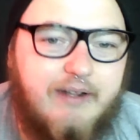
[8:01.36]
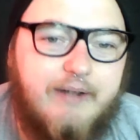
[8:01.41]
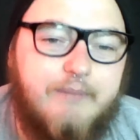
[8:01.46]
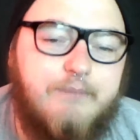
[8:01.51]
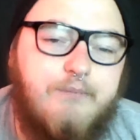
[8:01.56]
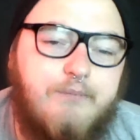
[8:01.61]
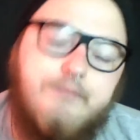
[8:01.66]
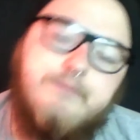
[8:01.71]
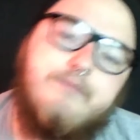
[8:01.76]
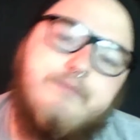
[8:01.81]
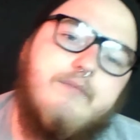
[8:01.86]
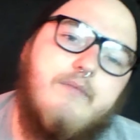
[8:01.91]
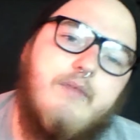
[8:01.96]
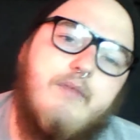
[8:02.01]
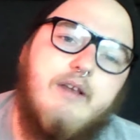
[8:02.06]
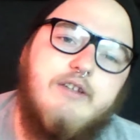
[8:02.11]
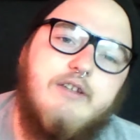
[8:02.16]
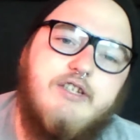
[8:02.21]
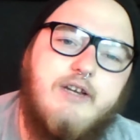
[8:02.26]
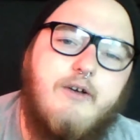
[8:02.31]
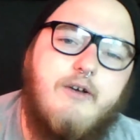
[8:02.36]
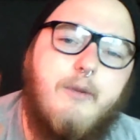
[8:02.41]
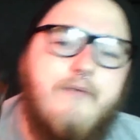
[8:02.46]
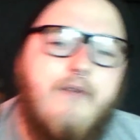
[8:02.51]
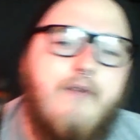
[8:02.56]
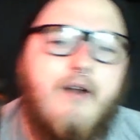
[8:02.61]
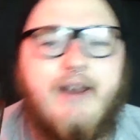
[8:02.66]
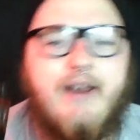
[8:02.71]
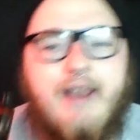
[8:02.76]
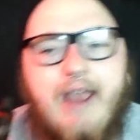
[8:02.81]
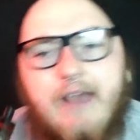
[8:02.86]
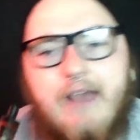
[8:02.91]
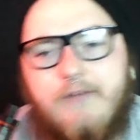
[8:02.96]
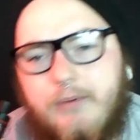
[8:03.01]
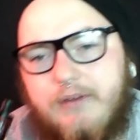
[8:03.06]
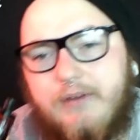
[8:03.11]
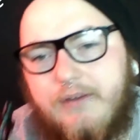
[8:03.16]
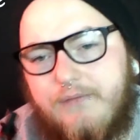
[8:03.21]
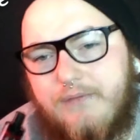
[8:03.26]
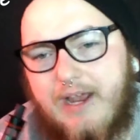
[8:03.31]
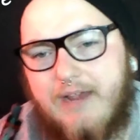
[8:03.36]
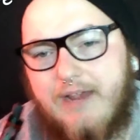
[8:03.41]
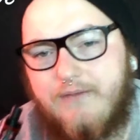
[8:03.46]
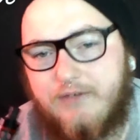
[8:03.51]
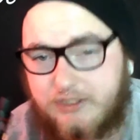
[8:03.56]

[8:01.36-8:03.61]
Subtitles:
things like that. So you've got to be very careful with the